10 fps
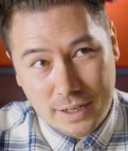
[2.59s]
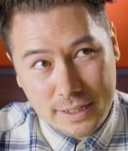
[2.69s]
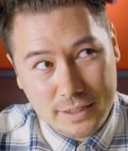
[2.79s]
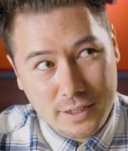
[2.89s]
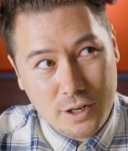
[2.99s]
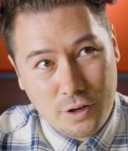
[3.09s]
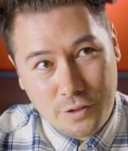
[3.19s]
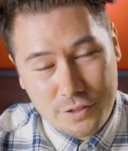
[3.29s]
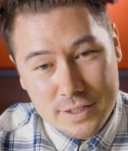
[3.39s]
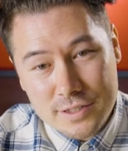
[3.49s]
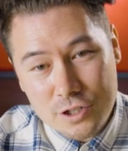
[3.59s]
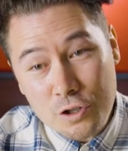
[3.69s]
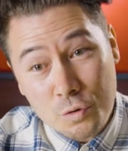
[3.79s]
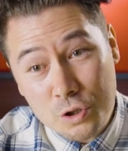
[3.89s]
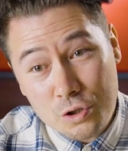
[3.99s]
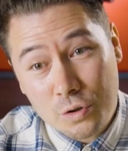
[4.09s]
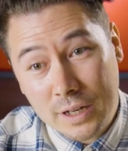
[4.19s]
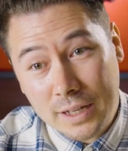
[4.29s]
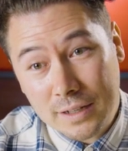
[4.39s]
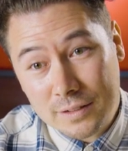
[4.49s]
Like the things that you were
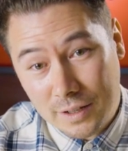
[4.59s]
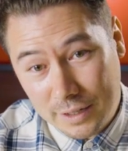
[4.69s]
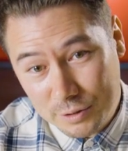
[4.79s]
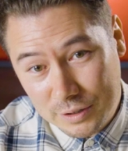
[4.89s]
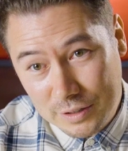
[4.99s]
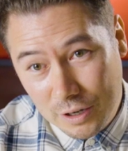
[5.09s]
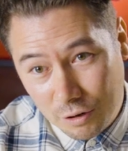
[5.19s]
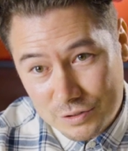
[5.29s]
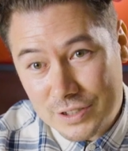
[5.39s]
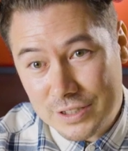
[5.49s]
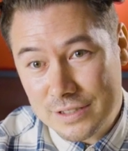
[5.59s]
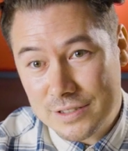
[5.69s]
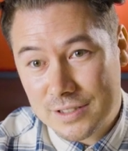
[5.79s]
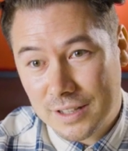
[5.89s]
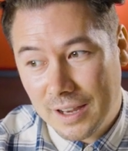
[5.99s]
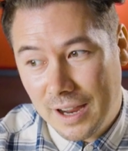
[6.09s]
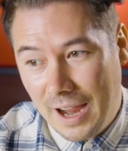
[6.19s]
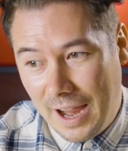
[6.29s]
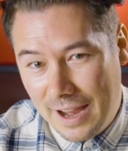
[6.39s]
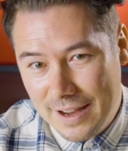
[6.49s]
doing, like with the Oscars
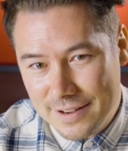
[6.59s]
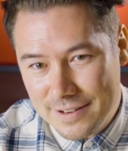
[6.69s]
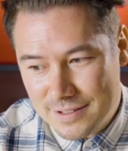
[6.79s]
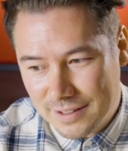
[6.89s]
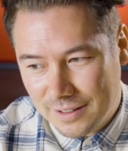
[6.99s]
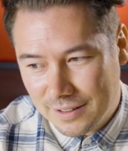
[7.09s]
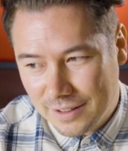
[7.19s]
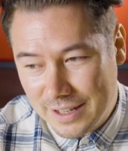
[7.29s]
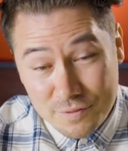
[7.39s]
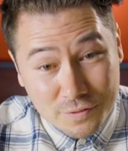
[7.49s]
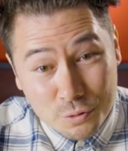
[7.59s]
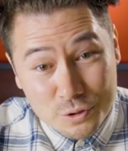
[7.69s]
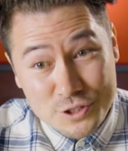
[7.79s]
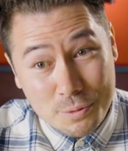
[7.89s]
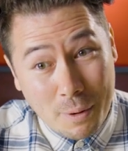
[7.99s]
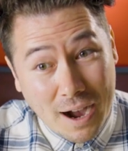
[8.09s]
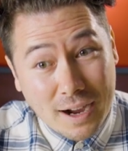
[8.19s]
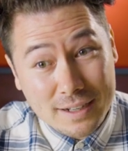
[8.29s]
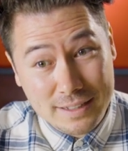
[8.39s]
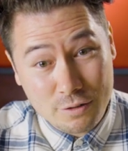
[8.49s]
and influencer
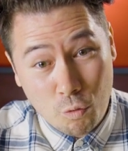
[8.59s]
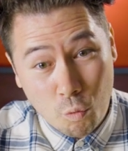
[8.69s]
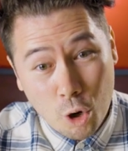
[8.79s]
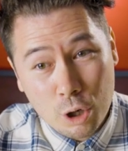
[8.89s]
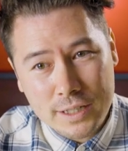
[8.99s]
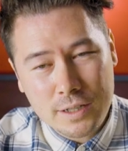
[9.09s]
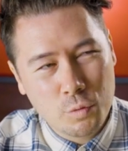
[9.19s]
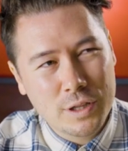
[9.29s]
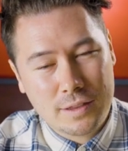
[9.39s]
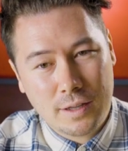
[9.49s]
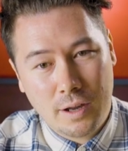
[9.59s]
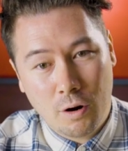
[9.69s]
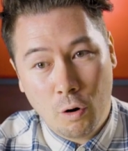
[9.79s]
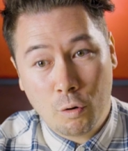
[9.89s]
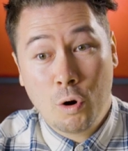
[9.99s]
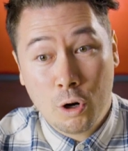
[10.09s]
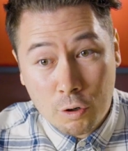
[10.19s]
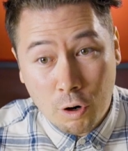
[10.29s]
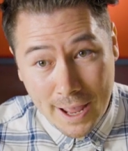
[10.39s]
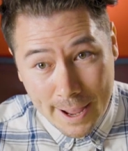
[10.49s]
marketing or working with quote
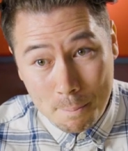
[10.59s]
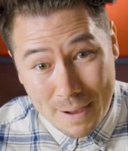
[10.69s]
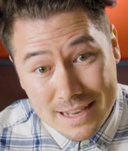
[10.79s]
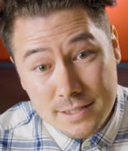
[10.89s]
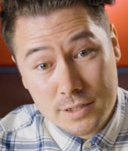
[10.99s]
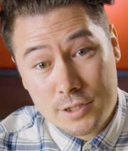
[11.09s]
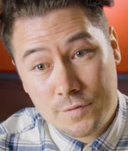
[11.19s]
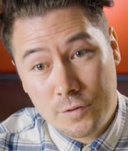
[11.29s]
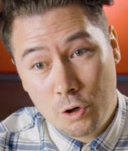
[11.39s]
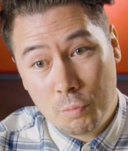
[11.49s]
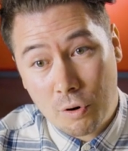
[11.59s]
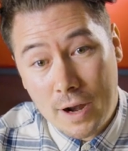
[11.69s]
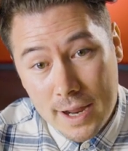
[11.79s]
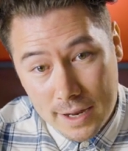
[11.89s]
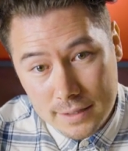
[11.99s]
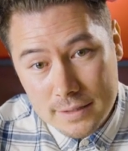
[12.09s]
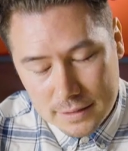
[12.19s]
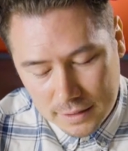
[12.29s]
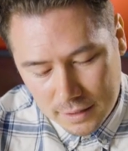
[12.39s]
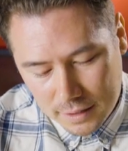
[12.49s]
unquote ambassadors for your brand,